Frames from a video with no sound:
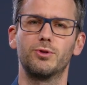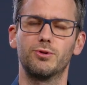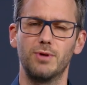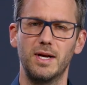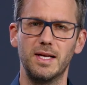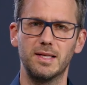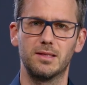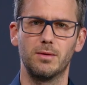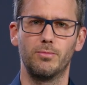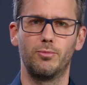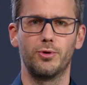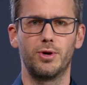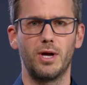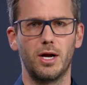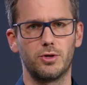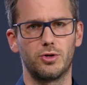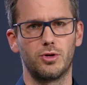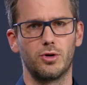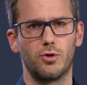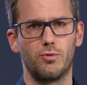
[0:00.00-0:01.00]
trace the
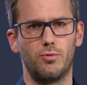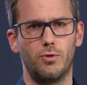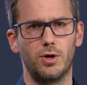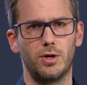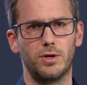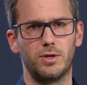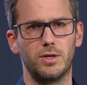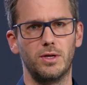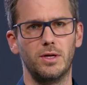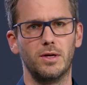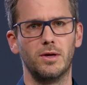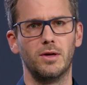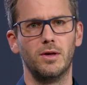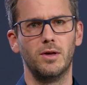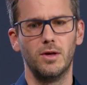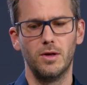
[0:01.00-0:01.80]
production quality.